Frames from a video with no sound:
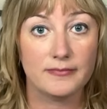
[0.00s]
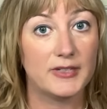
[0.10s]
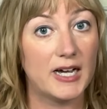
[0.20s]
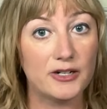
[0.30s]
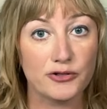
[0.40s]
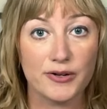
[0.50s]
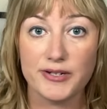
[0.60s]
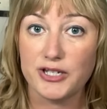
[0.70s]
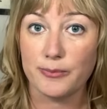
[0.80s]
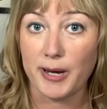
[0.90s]
Contrary
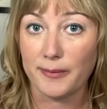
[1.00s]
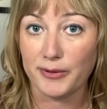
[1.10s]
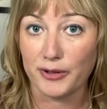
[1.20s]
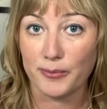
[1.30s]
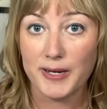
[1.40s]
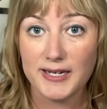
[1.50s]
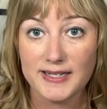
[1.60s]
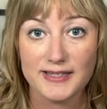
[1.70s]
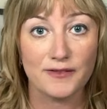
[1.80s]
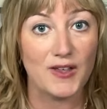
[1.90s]
to the popular
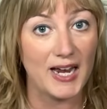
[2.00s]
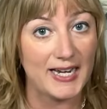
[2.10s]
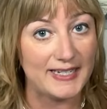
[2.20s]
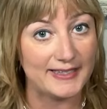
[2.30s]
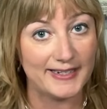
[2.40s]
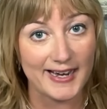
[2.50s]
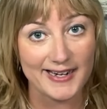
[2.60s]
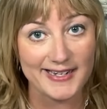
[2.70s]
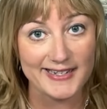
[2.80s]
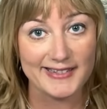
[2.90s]
opinions of the 80s and
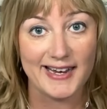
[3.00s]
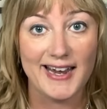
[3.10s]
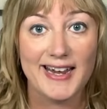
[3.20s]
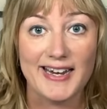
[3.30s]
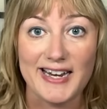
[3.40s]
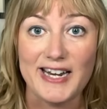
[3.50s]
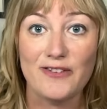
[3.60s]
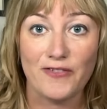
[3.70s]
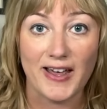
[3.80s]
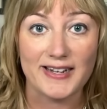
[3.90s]
90s, eating
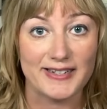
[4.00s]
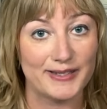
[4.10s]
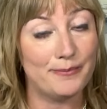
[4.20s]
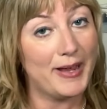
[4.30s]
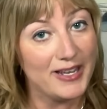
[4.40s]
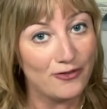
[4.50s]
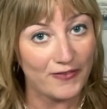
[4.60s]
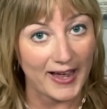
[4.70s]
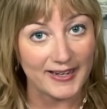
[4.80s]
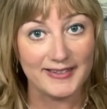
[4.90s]
fat doesn't make you
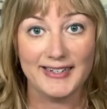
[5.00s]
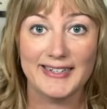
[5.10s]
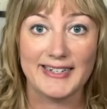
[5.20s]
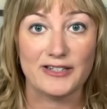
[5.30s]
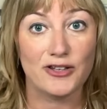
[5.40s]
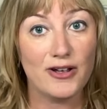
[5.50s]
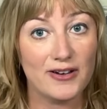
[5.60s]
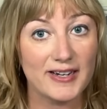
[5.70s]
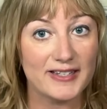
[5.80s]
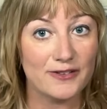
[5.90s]
fat, as
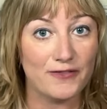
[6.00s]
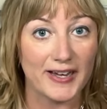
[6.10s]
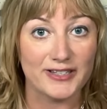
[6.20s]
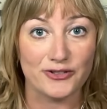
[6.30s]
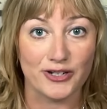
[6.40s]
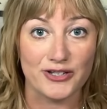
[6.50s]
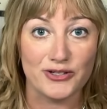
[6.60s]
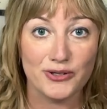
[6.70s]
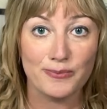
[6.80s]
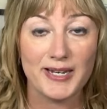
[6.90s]
long as the fats you're
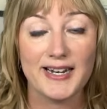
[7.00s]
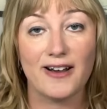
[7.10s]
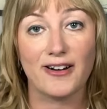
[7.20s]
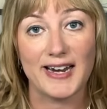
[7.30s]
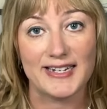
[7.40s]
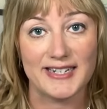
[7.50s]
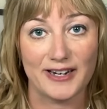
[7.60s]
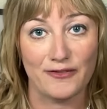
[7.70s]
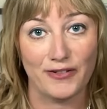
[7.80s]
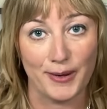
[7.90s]
consuming are
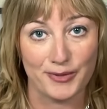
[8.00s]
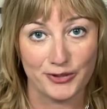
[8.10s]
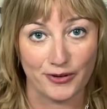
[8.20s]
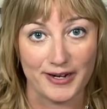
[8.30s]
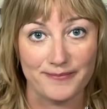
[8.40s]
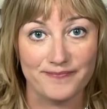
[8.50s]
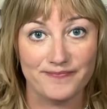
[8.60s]
anti-inflammatory.